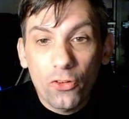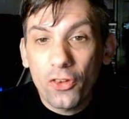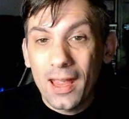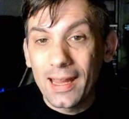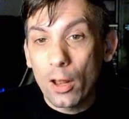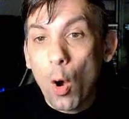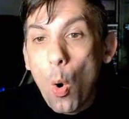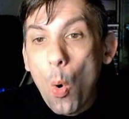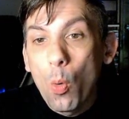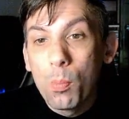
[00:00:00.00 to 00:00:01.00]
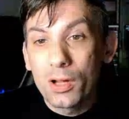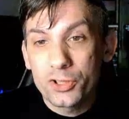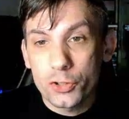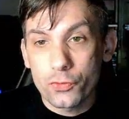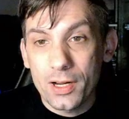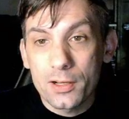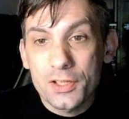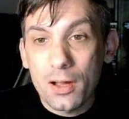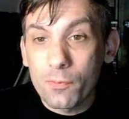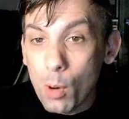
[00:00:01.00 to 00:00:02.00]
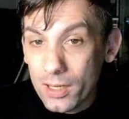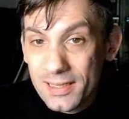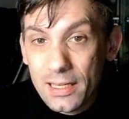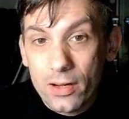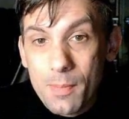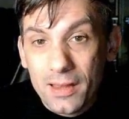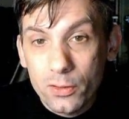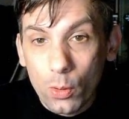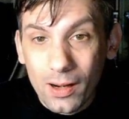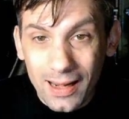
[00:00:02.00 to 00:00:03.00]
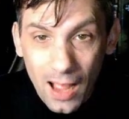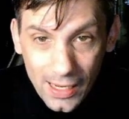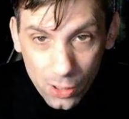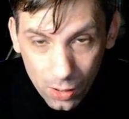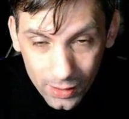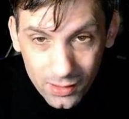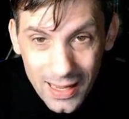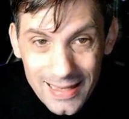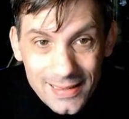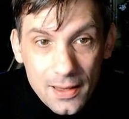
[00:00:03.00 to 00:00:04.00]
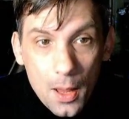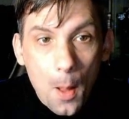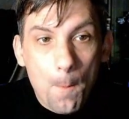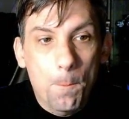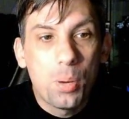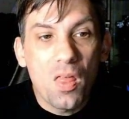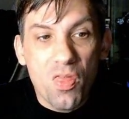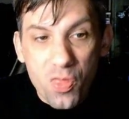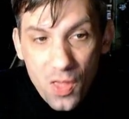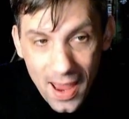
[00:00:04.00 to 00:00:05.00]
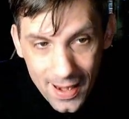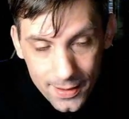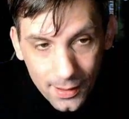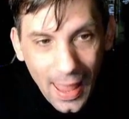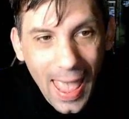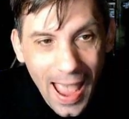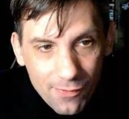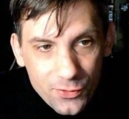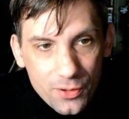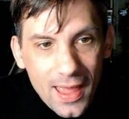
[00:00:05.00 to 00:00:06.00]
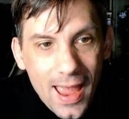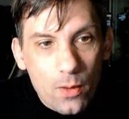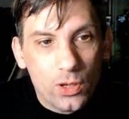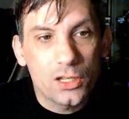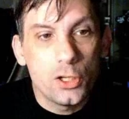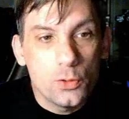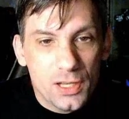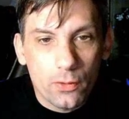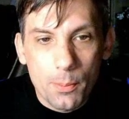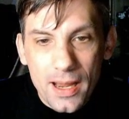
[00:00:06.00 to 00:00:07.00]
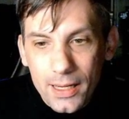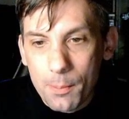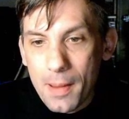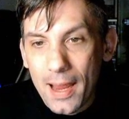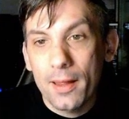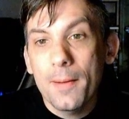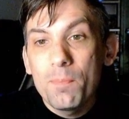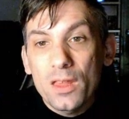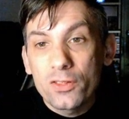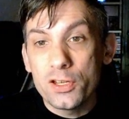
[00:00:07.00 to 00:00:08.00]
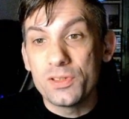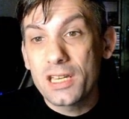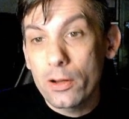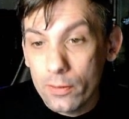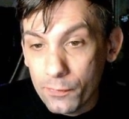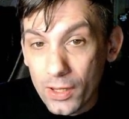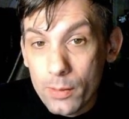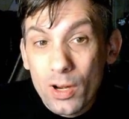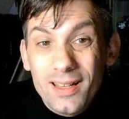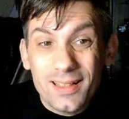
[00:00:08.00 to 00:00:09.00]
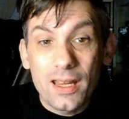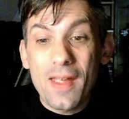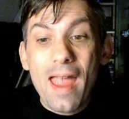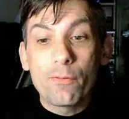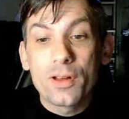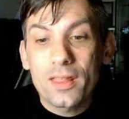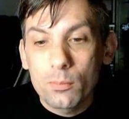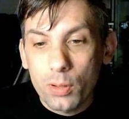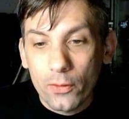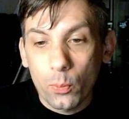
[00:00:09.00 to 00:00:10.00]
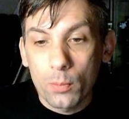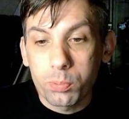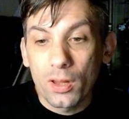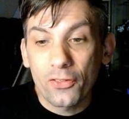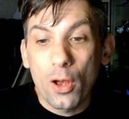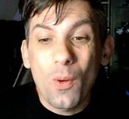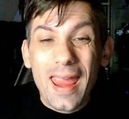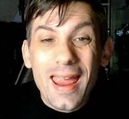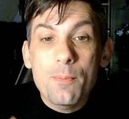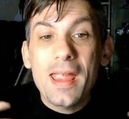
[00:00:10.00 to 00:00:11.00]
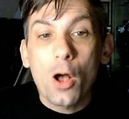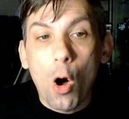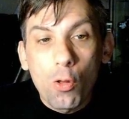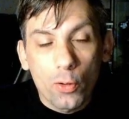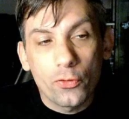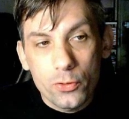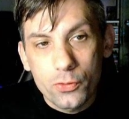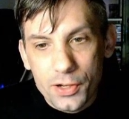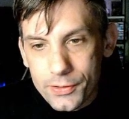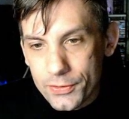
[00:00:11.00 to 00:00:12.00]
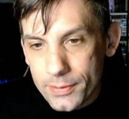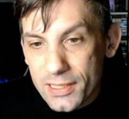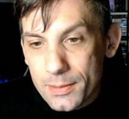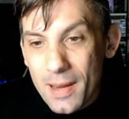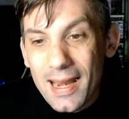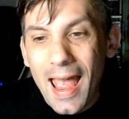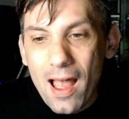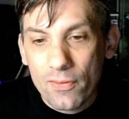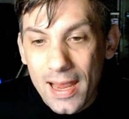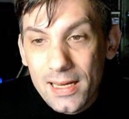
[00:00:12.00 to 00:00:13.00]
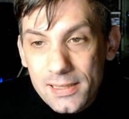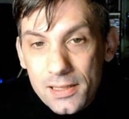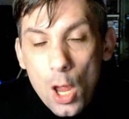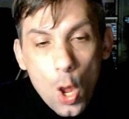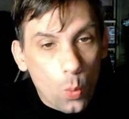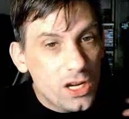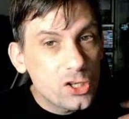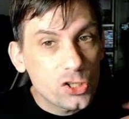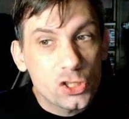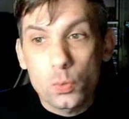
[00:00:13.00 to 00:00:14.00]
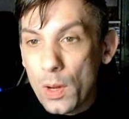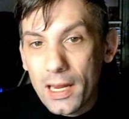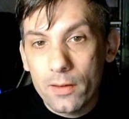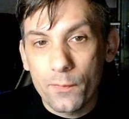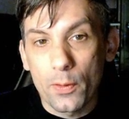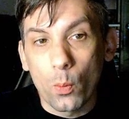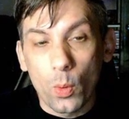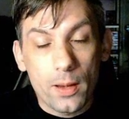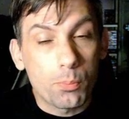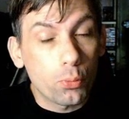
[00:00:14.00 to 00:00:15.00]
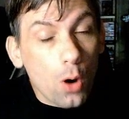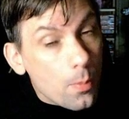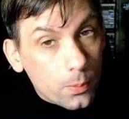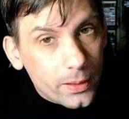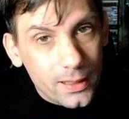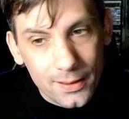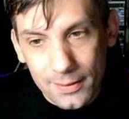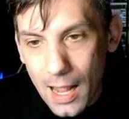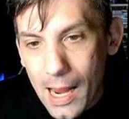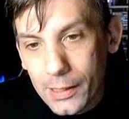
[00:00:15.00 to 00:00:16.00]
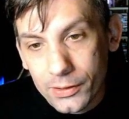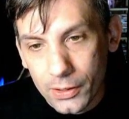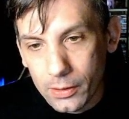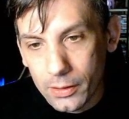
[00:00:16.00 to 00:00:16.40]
and get a whole bunch of triggers off Monastery Mentor and Iconoclast, but then after that we can use our remaining mana to use Kiran Flamewright to give everything +1/+0 and make all those new creatures we just made have haste. We can just swing in for the win probably an entire turn